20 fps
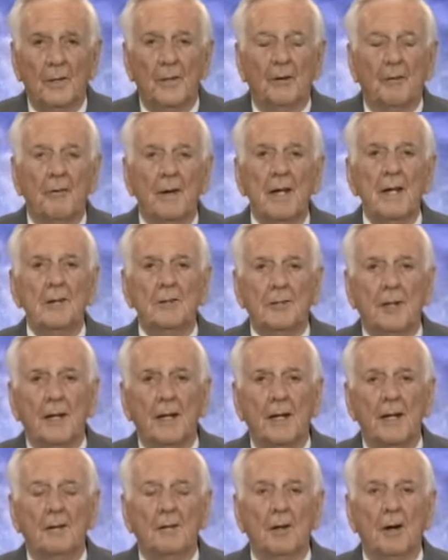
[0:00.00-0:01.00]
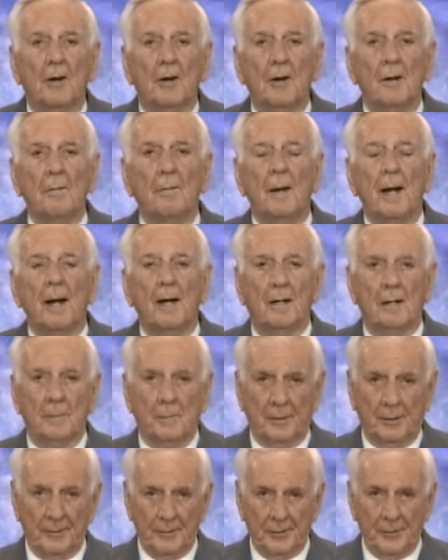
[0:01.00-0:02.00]
One, the reason he taught in
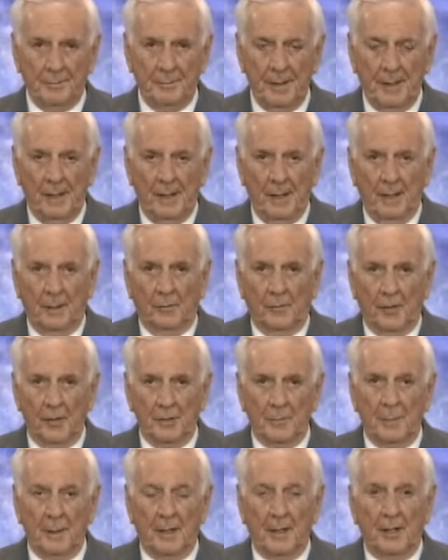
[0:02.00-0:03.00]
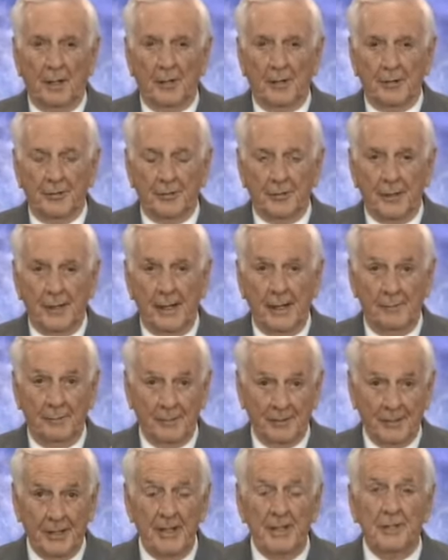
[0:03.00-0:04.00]
parables was because
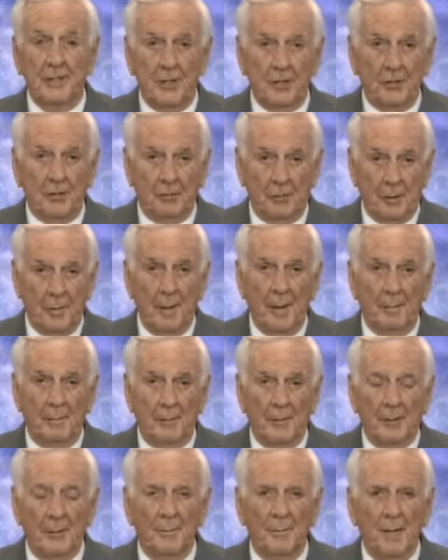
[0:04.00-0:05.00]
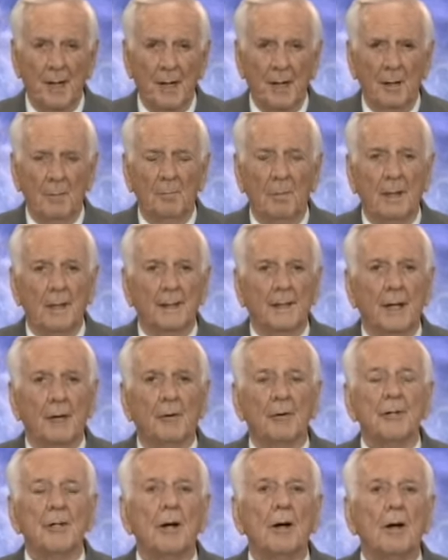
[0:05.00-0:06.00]
it was easy to remember, but
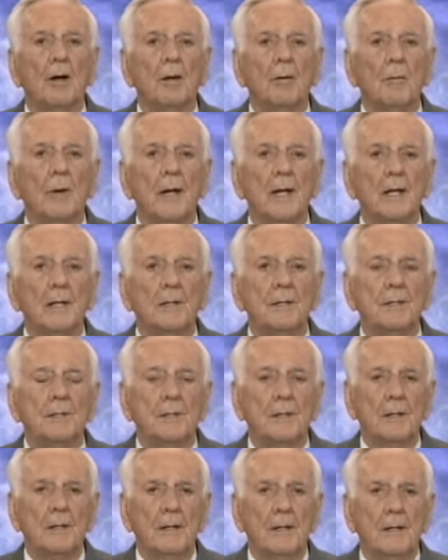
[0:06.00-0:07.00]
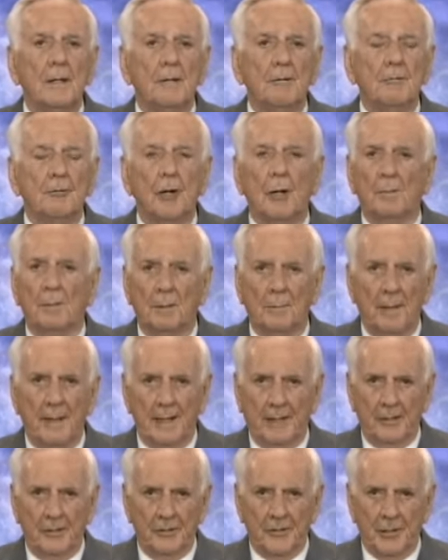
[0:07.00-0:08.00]
there was always
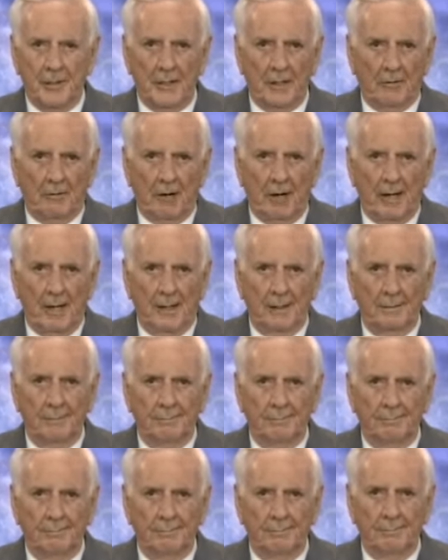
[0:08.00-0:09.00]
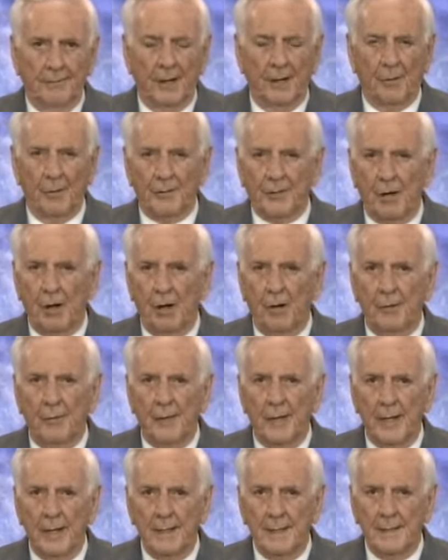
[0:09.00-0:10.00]
troublemakers in the crowd. There was
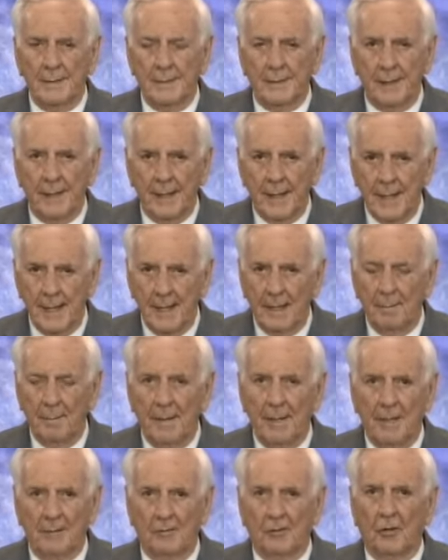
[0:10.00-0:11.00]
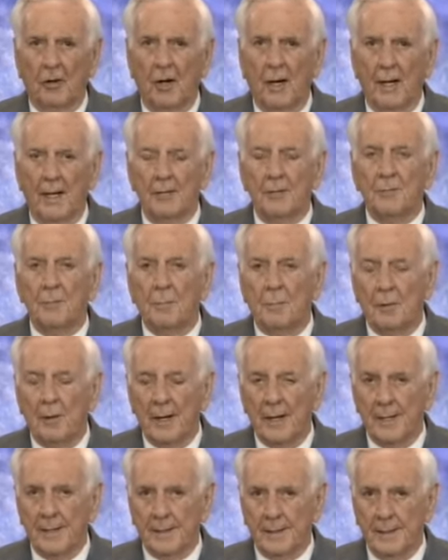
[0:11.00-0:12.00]
always the enemy of Christ
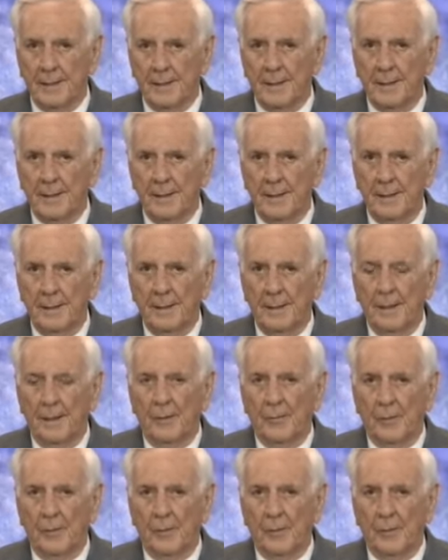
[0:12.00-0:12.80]
present